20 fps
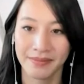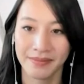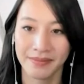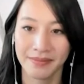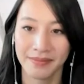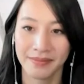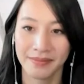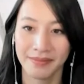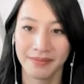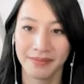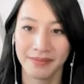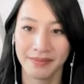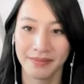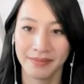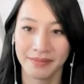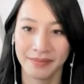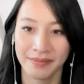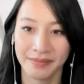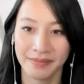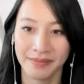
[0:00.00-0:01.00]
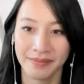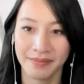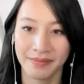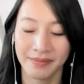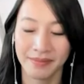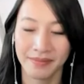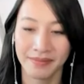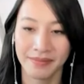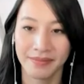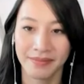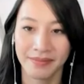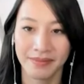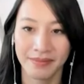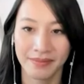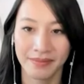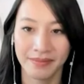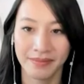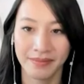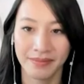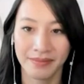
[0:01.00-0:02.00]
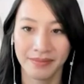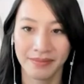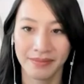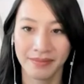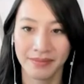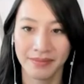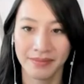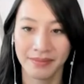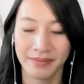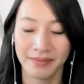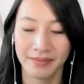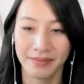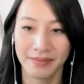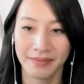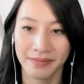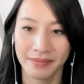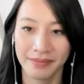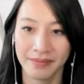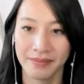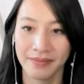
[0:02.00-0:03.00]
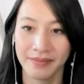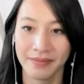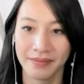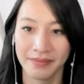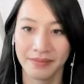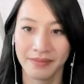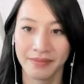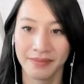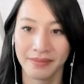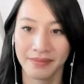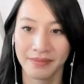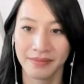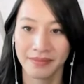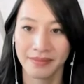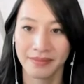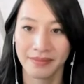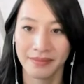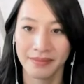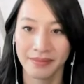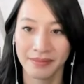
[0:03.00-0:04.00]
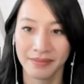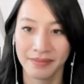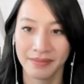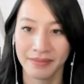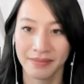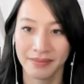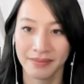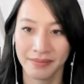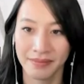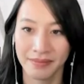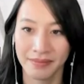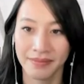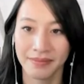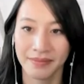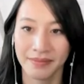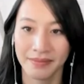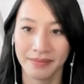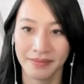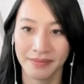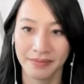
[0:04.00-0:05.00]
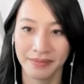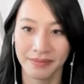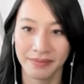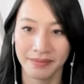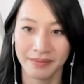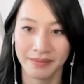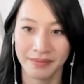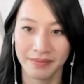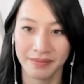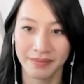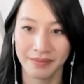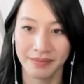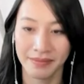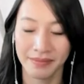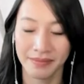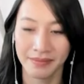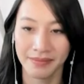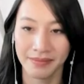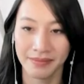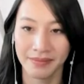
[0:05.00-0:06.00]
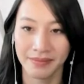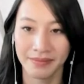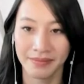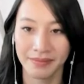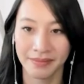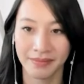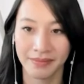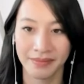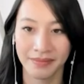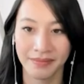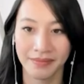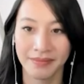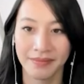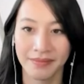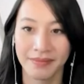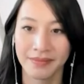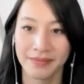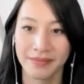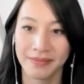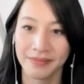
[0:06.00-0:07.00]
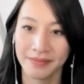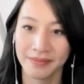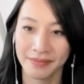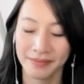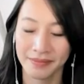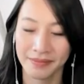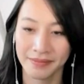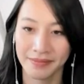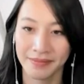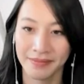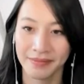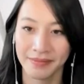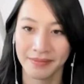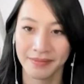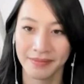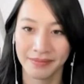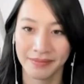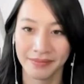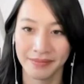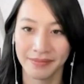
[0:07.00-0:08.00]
[no speech]